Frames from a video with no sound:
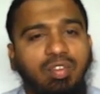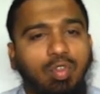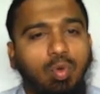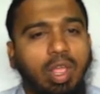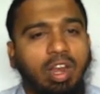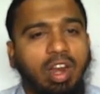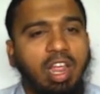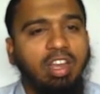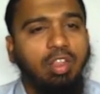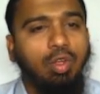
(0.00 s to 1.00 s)
you can
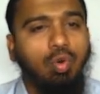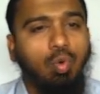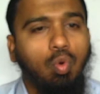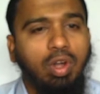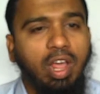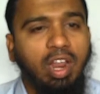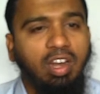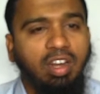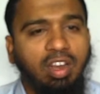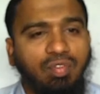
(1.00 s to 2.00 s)
write your own
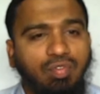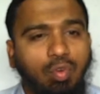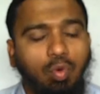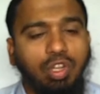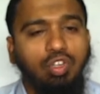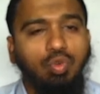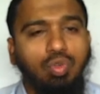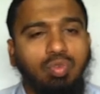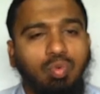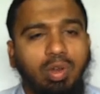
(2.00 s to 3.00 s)
directive, no
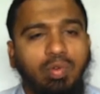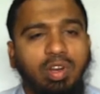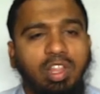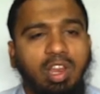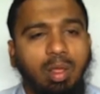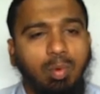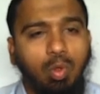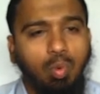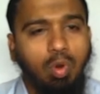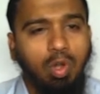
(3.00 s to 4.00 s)
issues. Whatever the name do
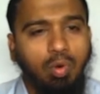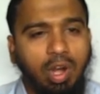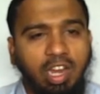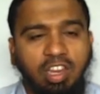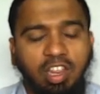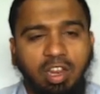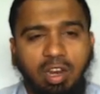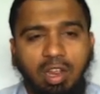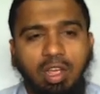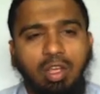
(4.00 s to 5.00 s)
you want to write here,
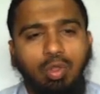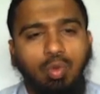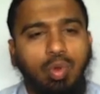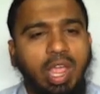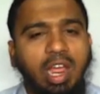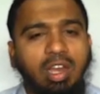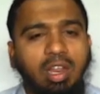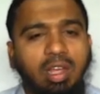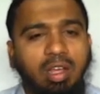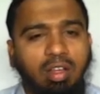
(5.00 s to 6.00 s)
you can
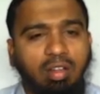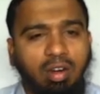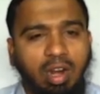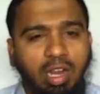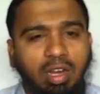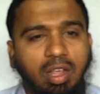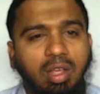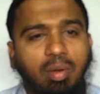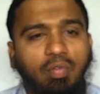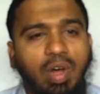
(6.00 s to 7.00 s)
write.
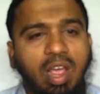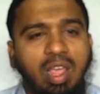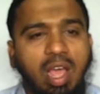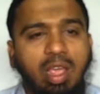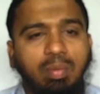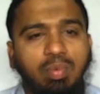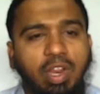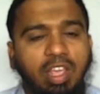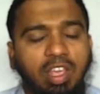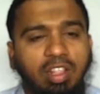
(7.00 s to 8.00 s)
Why I am
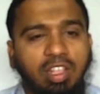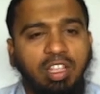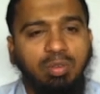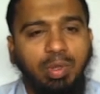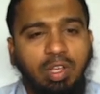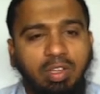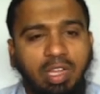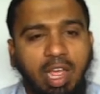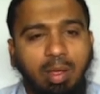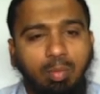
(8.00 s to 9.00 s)
taking this? Because
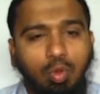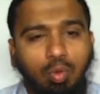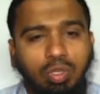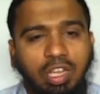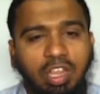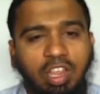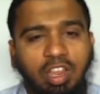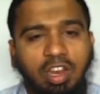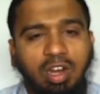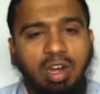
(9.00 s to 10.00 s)
I am using
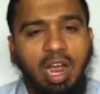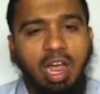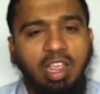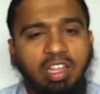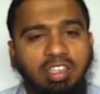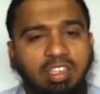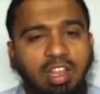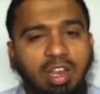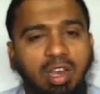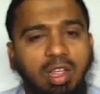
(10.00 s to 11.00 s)
here
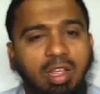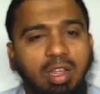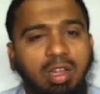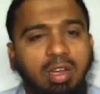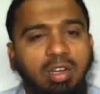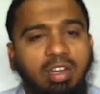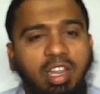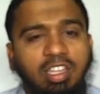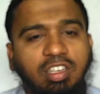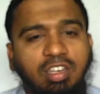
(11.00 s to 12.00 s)
ISL
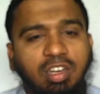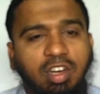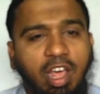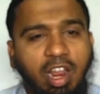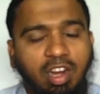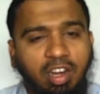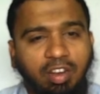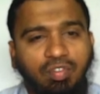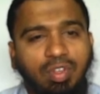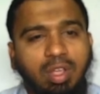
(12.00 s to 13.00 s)
test
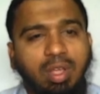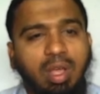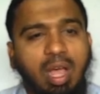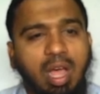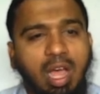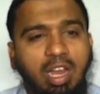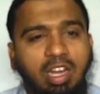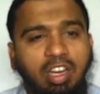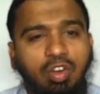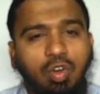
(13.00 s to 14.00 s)
directive. I
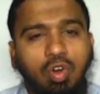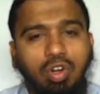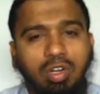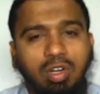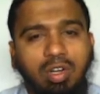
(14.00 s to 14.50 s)
did not